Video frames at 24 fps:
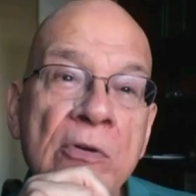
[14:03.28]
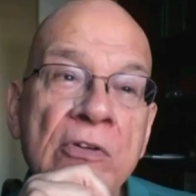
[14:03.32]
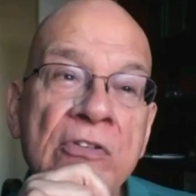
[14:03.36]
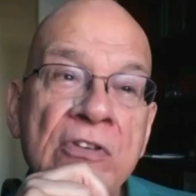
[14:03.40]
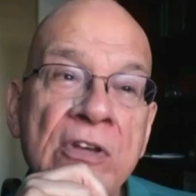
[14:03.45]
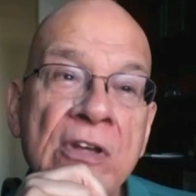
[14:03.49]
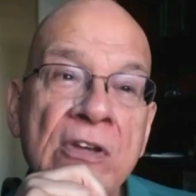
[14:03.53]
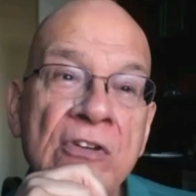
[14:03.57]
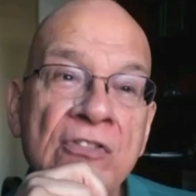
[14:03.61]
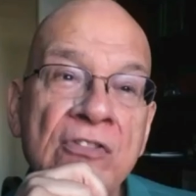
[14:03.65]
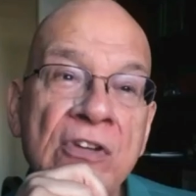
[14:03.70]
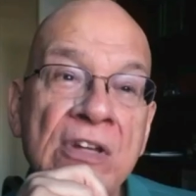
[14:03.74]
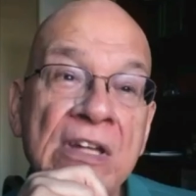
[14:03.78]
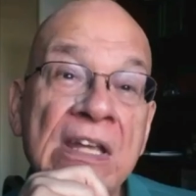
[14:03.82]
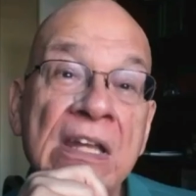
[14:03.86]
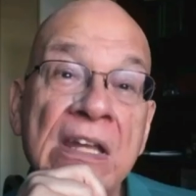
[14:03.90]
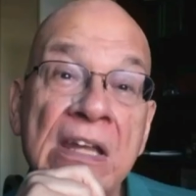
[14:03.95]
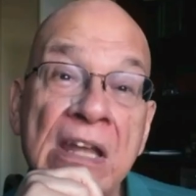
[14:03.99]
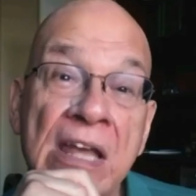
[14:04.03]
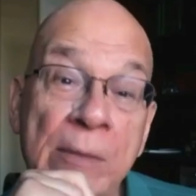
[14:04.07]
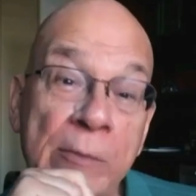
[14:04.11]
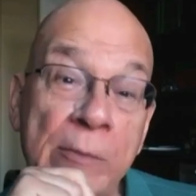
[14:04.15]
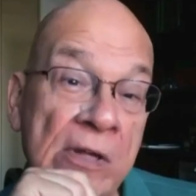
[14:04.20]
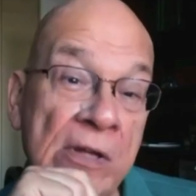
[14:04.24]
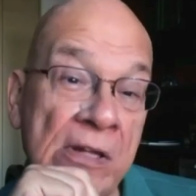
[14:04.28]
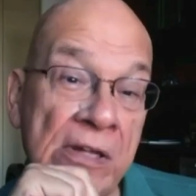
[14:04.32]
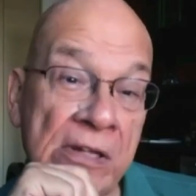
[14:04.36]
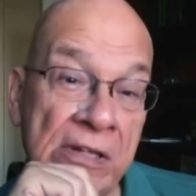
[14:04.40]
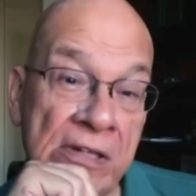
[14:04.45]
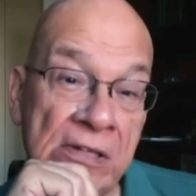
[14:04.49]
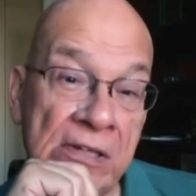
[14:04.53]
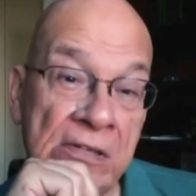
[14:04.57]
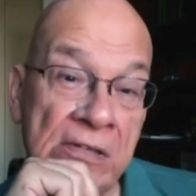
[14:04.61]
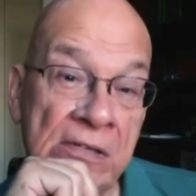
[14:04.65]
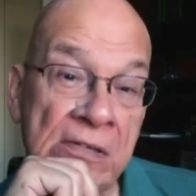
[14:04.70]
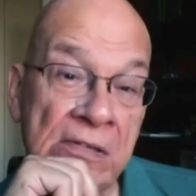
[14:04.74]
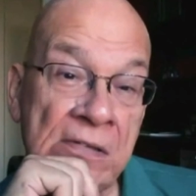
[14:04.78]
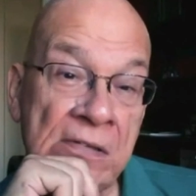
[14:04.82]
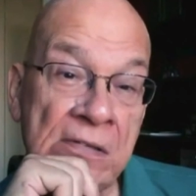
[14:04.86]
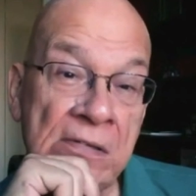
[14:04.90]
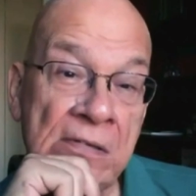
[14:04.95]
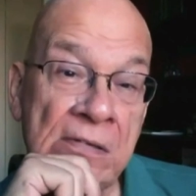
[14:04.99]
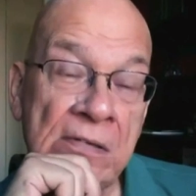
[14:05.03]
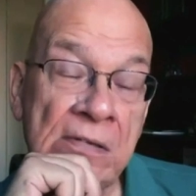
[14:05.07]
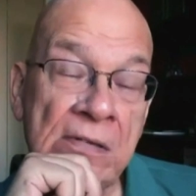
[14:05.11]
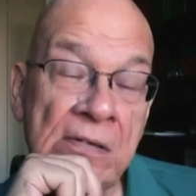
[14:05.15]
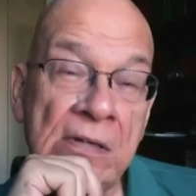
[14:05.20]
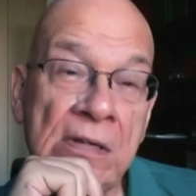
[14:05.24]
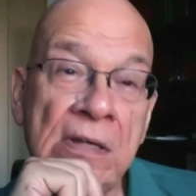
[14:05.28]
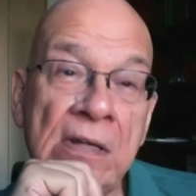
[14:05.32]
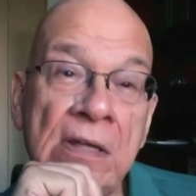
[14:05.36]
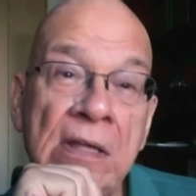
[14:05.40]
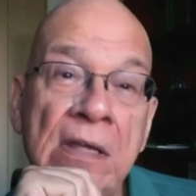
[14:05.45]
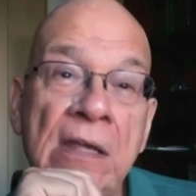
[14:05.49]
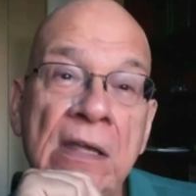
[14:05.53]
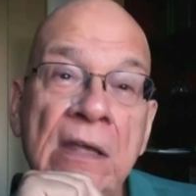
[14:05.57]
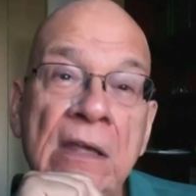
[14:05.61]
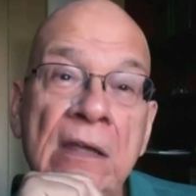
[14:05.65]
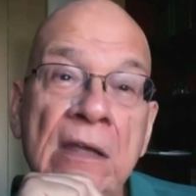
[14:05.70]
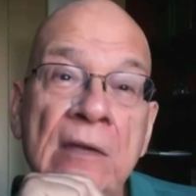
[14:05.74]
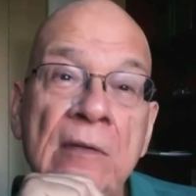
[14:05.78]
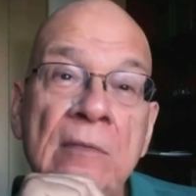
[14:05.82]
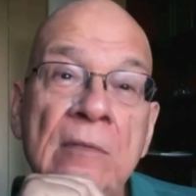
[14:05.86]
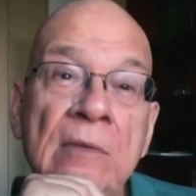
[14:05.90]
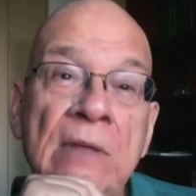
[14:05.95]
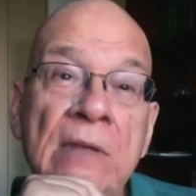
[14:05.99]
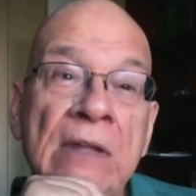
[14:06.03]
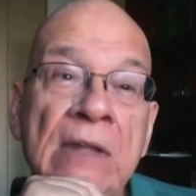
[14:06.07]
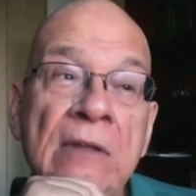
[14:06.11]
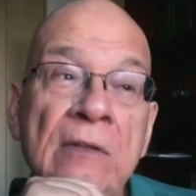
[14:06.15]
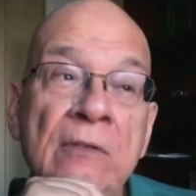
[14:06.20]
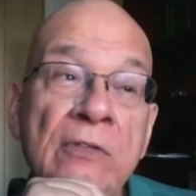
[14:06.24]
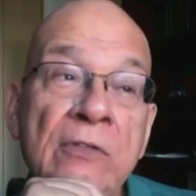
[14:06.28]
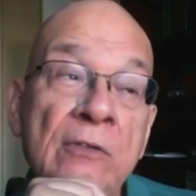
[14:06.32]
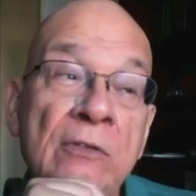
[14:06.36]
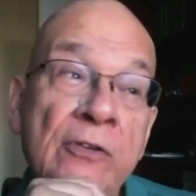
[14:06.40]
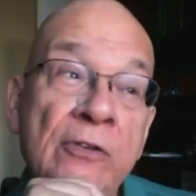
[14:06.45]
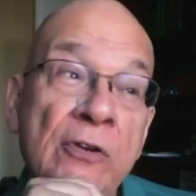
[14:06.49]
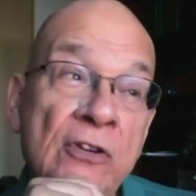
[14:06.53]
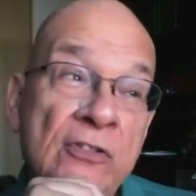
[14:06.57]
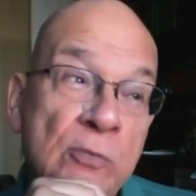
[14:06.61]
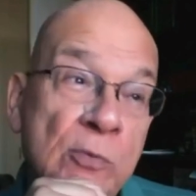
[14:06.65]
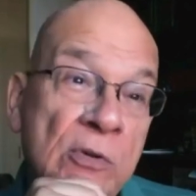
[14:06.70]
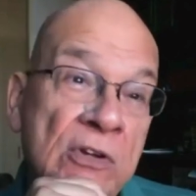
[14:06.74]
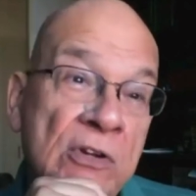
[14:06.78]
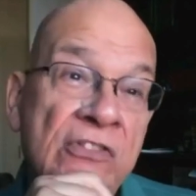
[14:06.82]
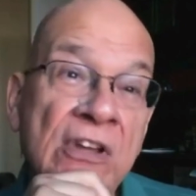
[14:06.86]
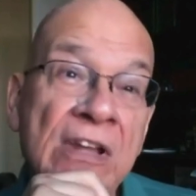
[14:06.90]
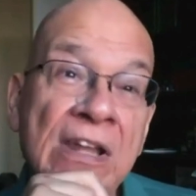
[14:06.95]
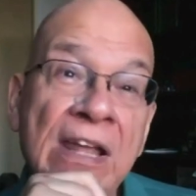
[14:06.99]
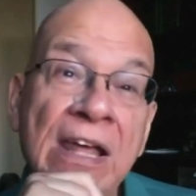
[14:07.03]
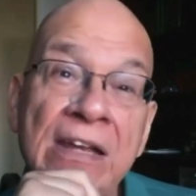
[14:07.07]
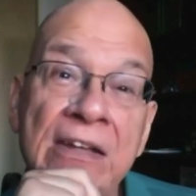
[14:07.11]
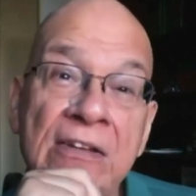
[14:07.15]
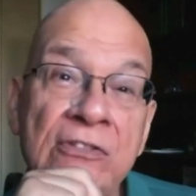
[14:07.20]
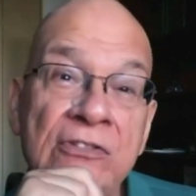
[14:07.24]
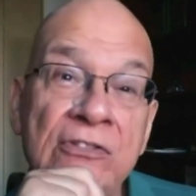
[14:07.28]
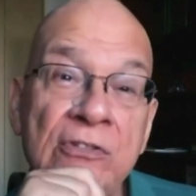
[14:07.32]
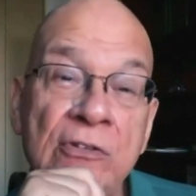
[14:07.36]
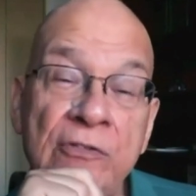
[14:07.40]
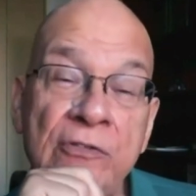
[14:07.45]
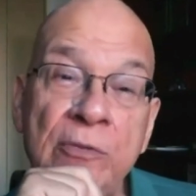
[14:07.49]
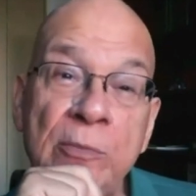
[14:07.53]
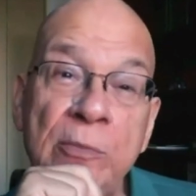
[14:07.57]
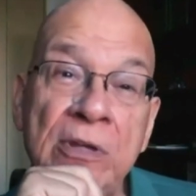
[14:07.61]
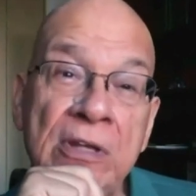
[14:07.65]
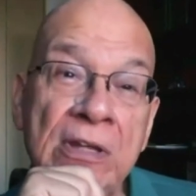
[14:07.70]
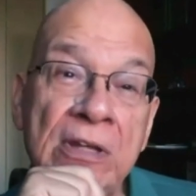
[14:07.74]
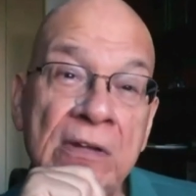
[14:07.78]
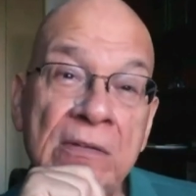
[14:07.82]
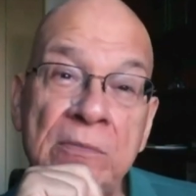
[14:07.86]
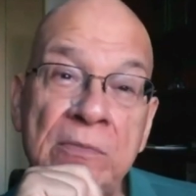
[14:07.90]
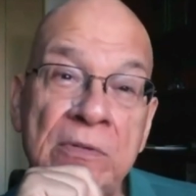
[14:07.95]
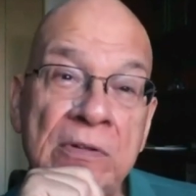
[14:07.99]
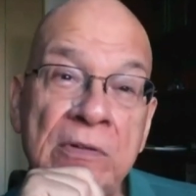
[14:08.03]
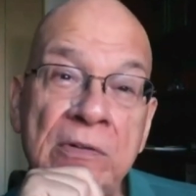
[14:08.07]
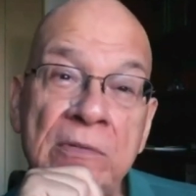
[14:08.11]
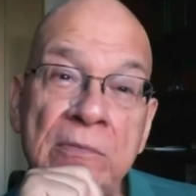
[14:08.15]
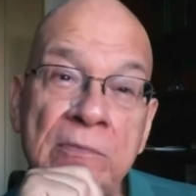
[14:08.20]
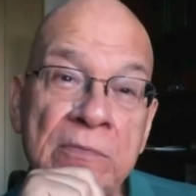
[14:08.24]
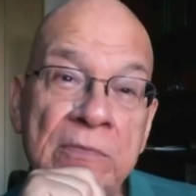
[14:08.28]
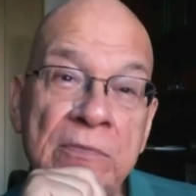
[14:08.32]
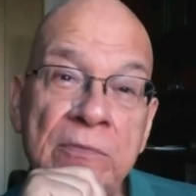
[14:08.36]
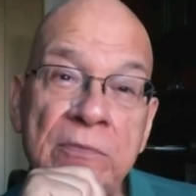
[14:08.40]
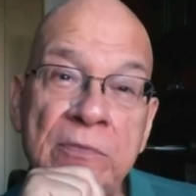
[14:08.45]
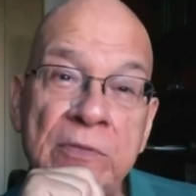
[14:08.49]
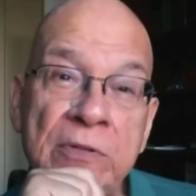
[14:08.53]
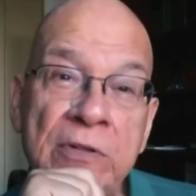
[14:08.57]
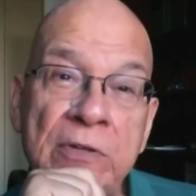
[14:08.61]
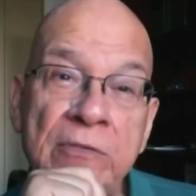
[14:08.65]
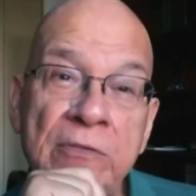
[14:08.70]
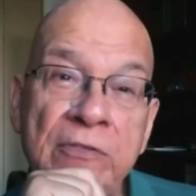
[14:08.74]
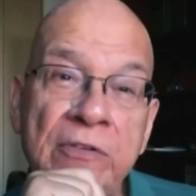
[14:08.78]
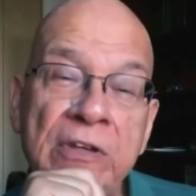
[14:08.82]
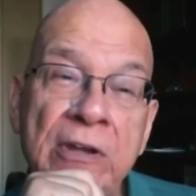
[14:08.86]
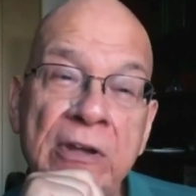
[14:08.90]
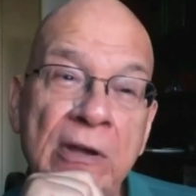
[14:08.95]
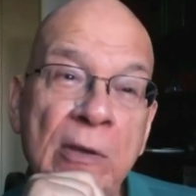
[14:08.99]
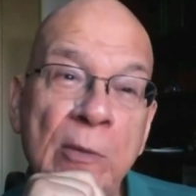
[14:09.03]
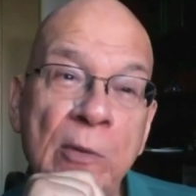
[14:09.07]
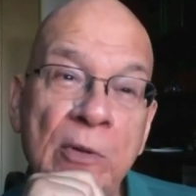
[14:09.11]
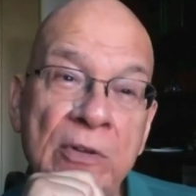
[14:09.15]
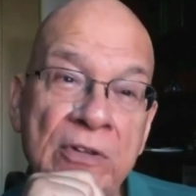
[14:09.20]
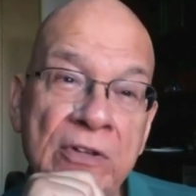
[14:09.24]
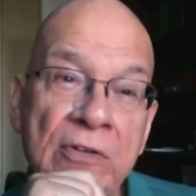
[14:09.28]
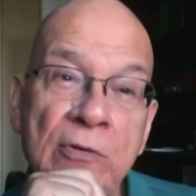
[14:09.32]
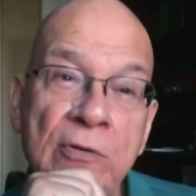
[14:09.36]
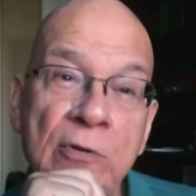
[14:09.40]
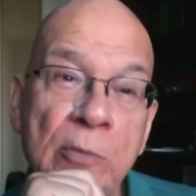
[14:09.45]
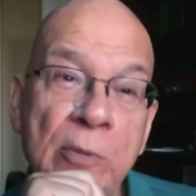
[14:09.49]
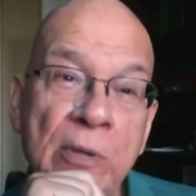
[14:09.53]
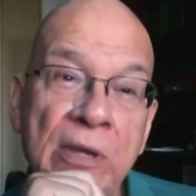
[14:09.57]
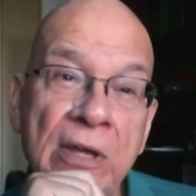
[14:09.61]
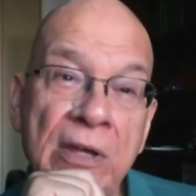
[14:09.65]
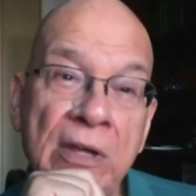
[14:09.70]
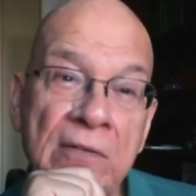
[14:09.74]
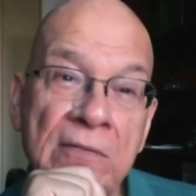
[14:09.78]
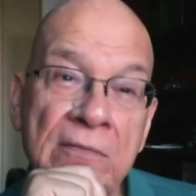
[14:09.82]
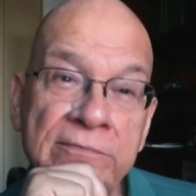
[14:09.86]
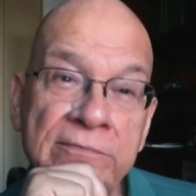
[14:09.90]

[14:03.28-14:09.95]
the polarization economically. Yeah. And the first one is a lot easier for me to figure out what to do